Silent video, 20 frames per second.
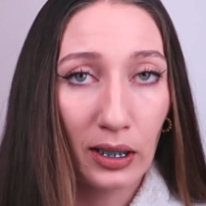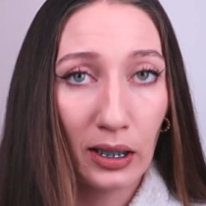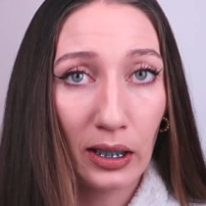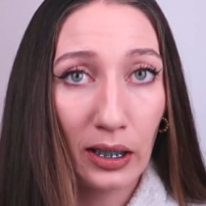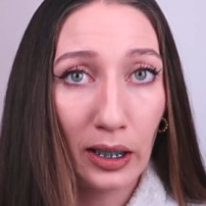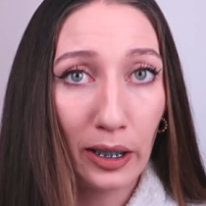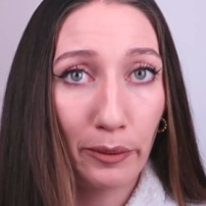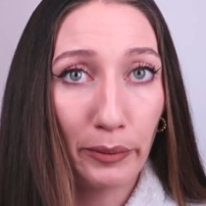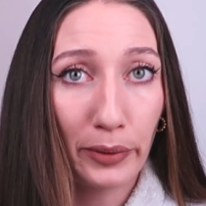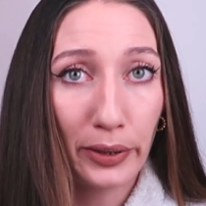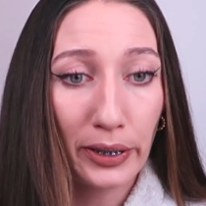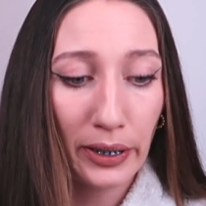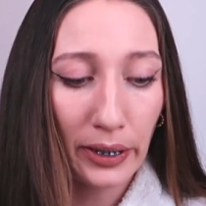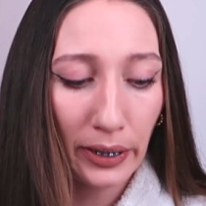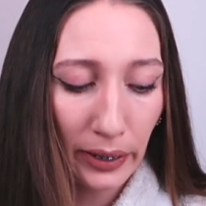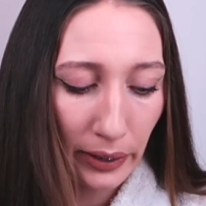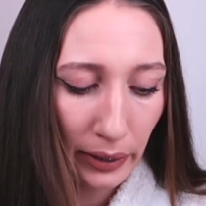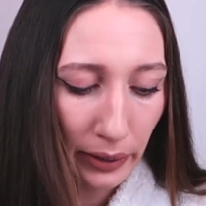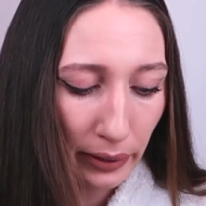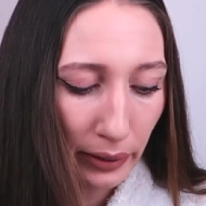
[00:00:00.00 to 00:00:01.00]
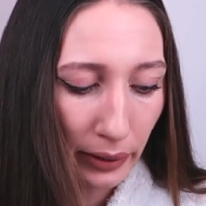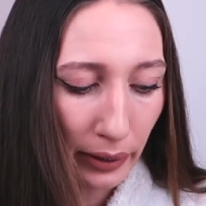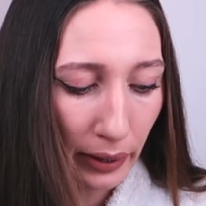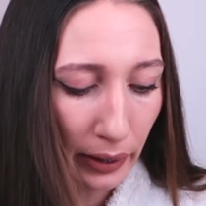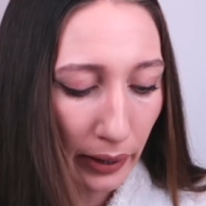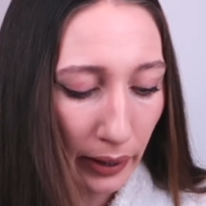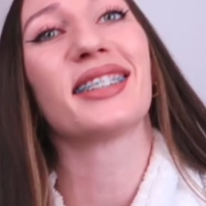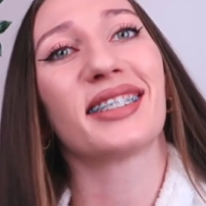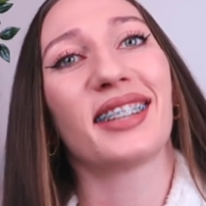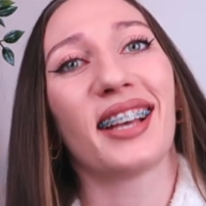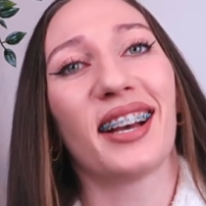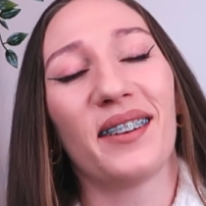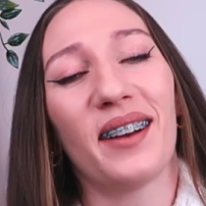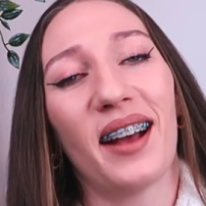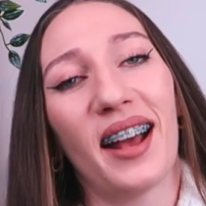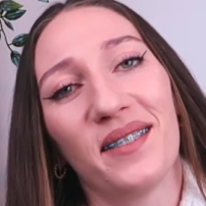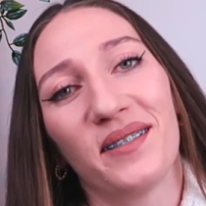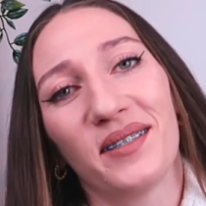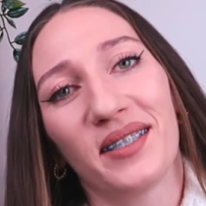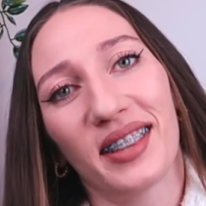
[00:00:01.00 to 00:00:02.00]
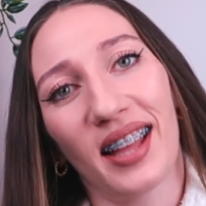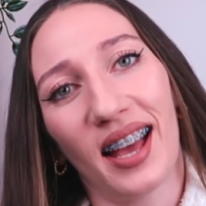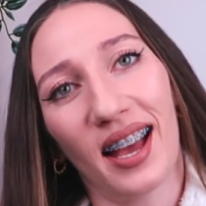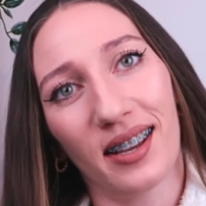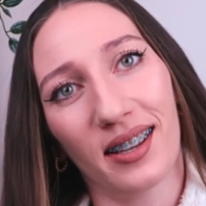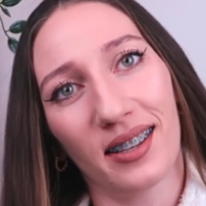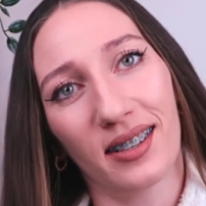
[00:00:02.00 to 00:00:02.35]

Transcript: clean my teeth. So that